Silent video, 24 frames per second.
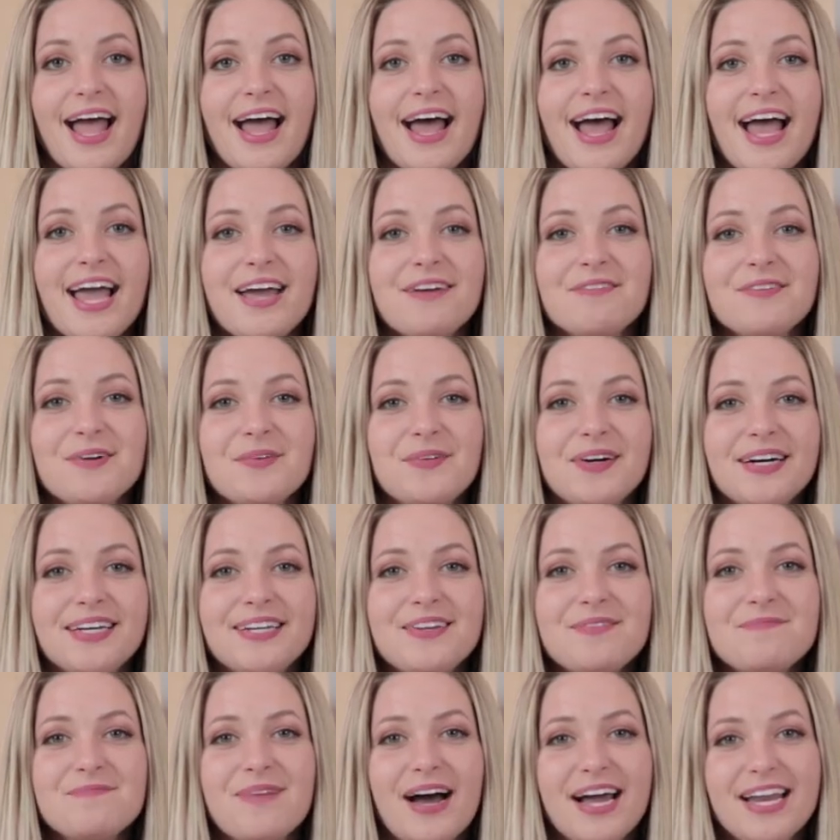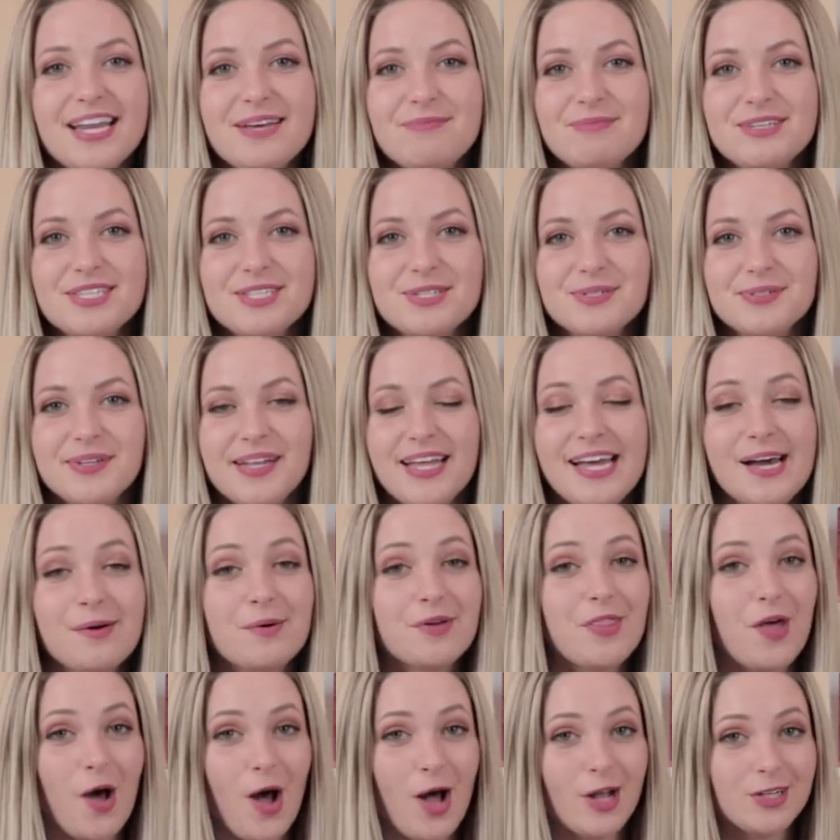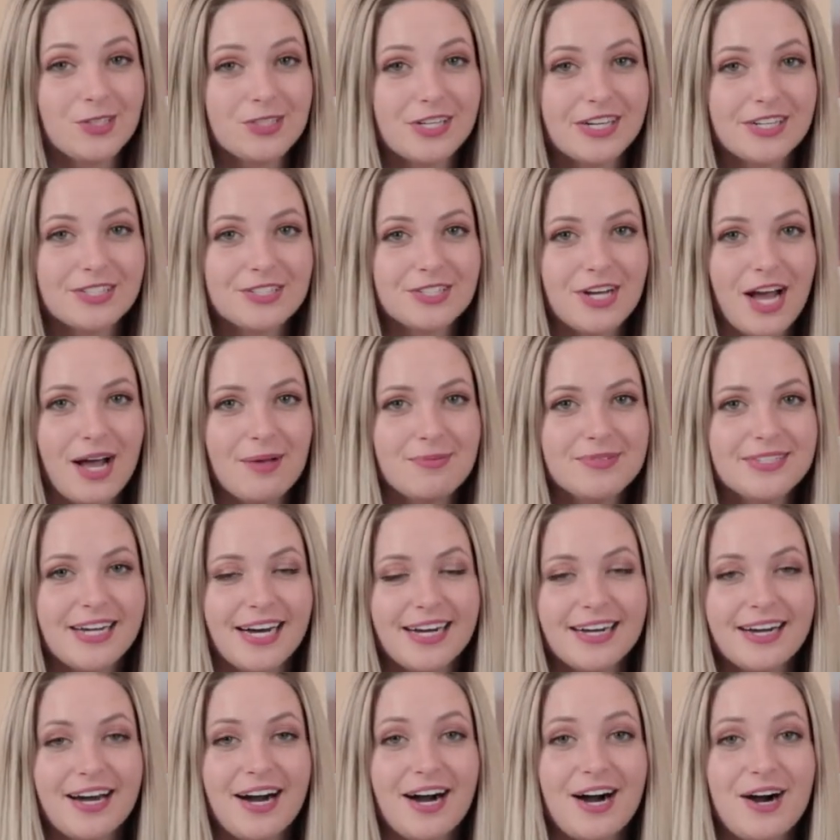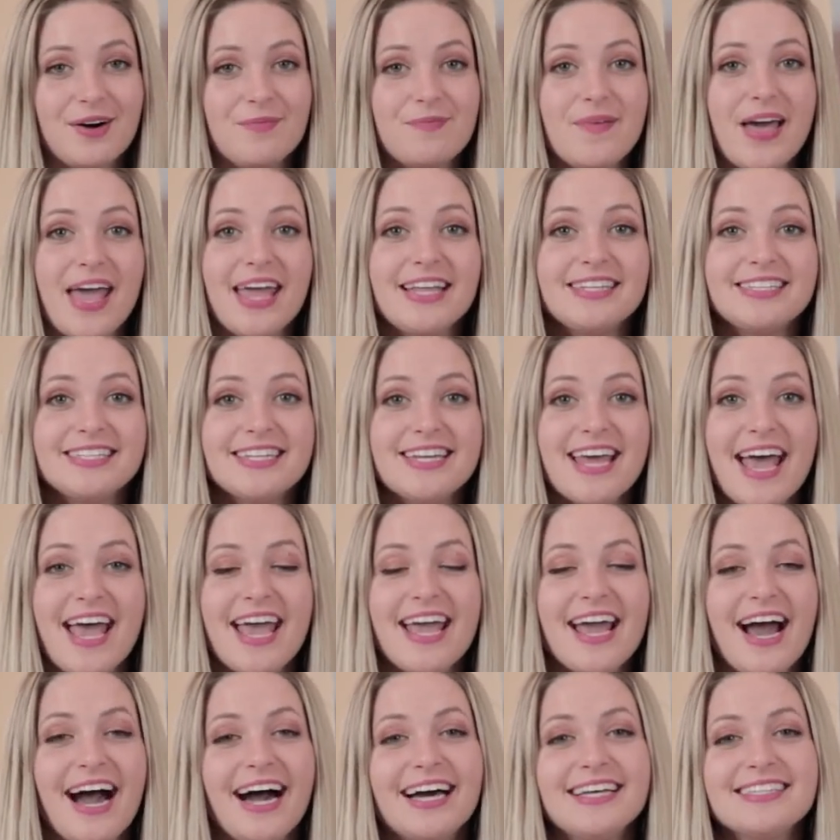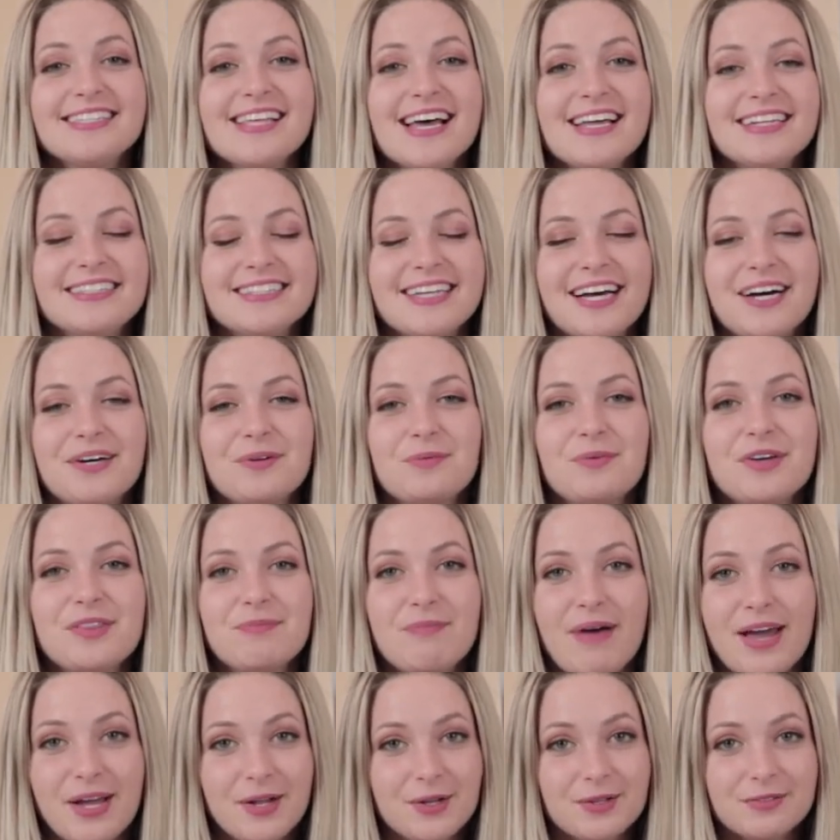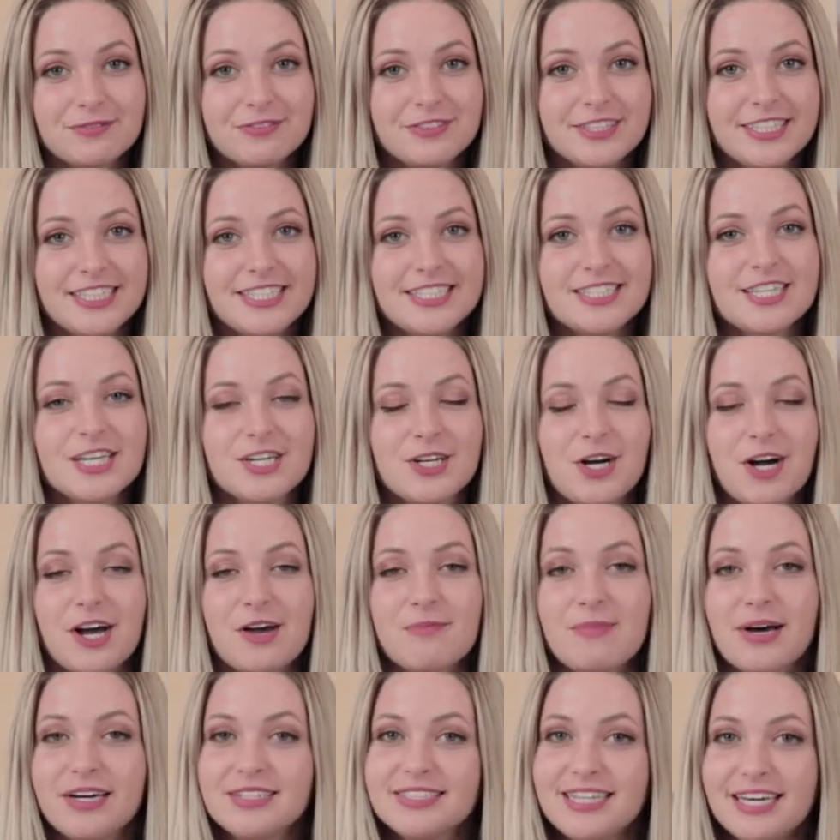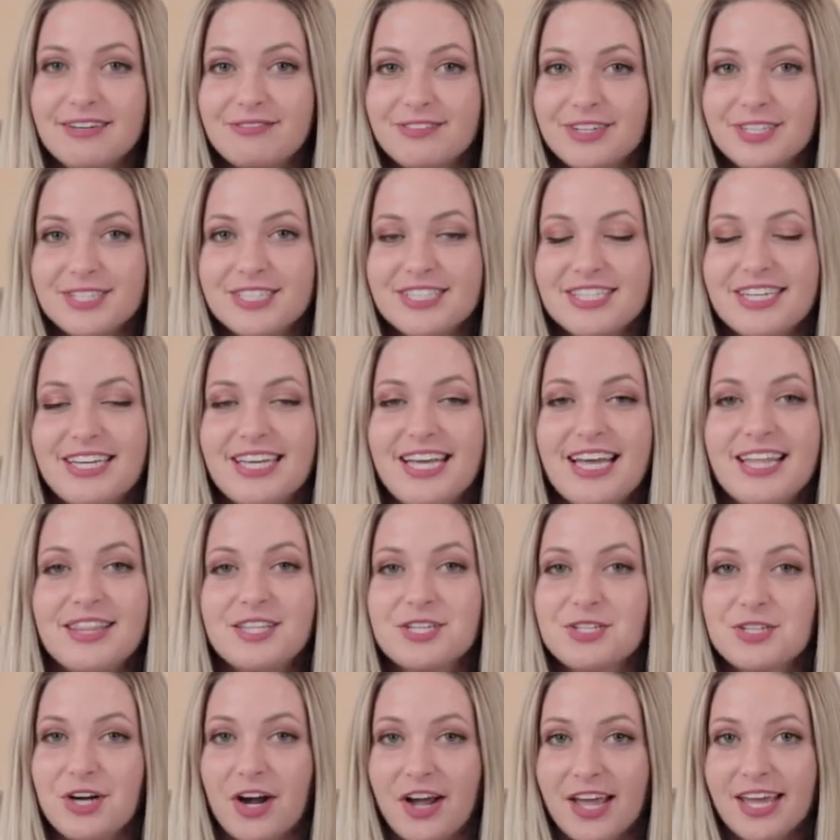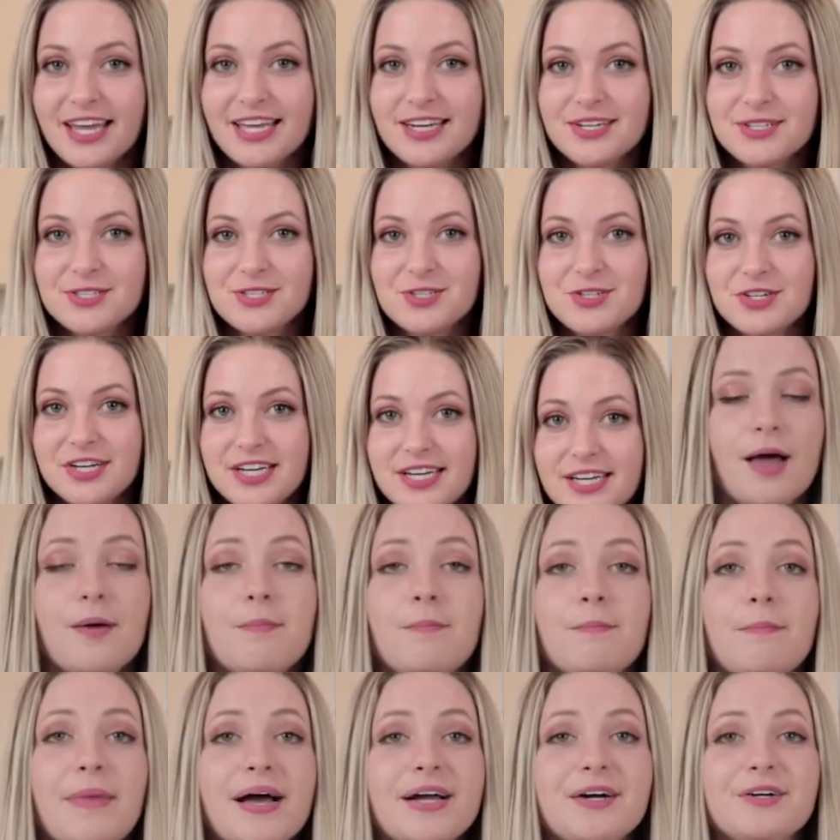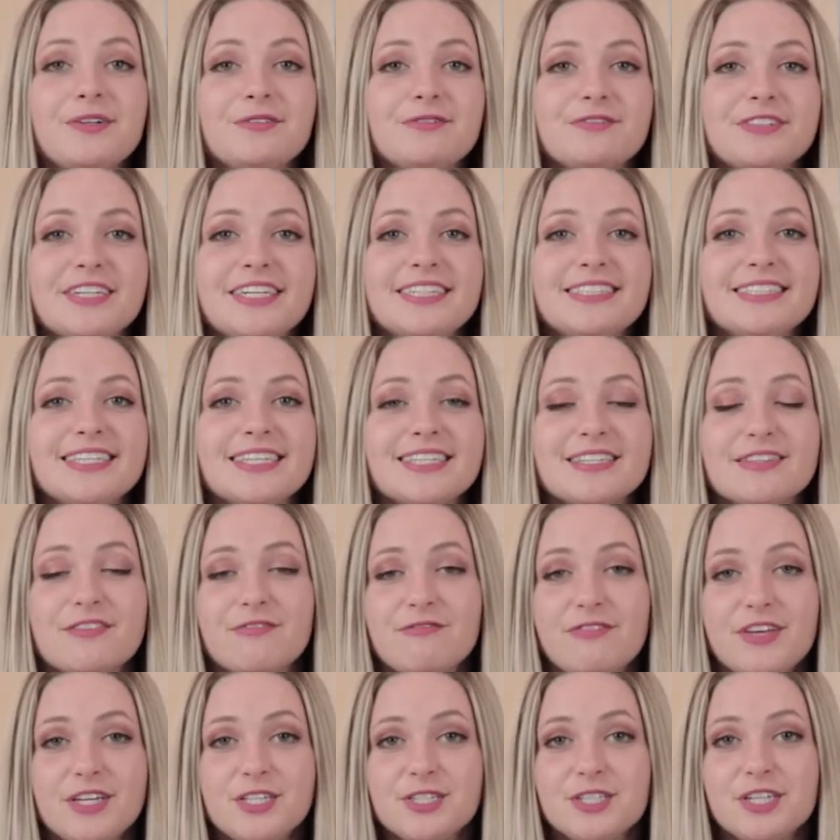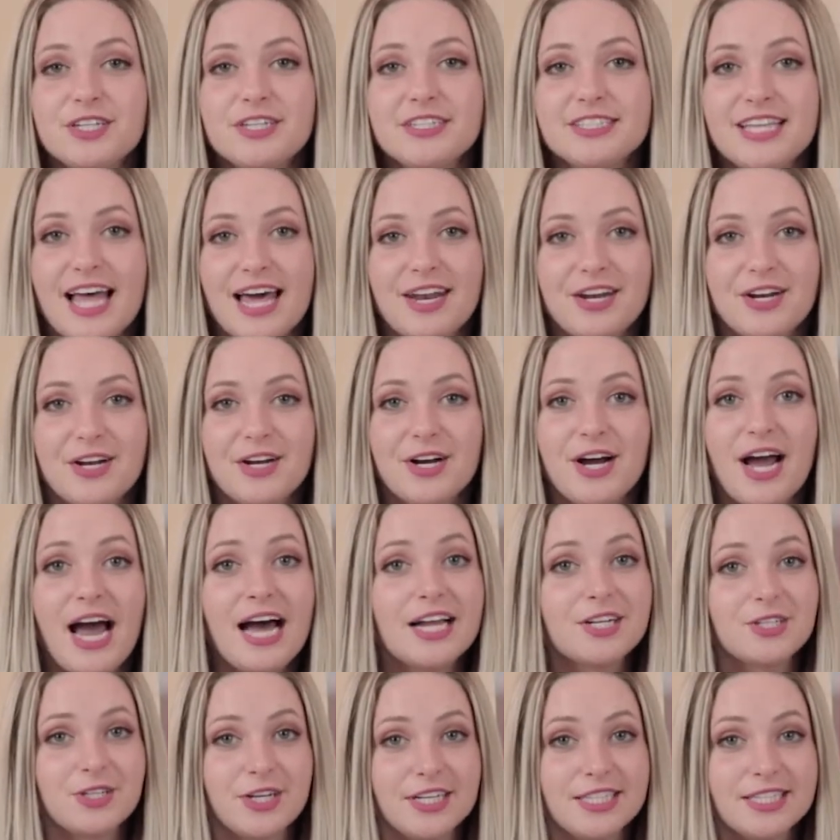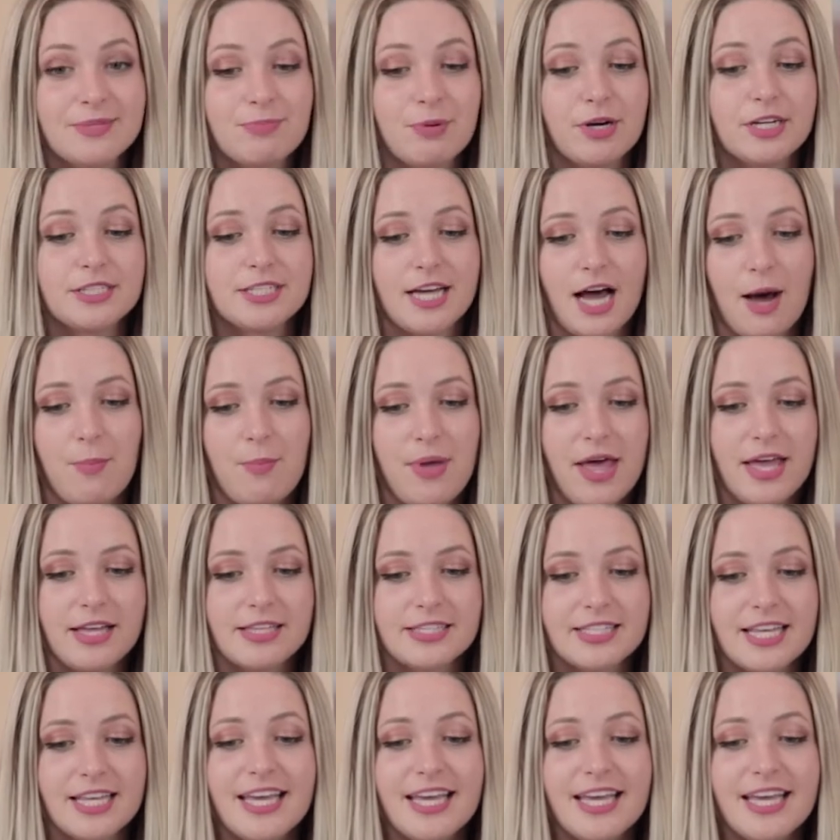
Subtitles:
Hey everyone, my name is Julia with AllTruckJobs.com, and today I sat down with Micheal Freeze to talk about diversity in the trucking industry. Micheal Freeze is the features editor at Transport Topics.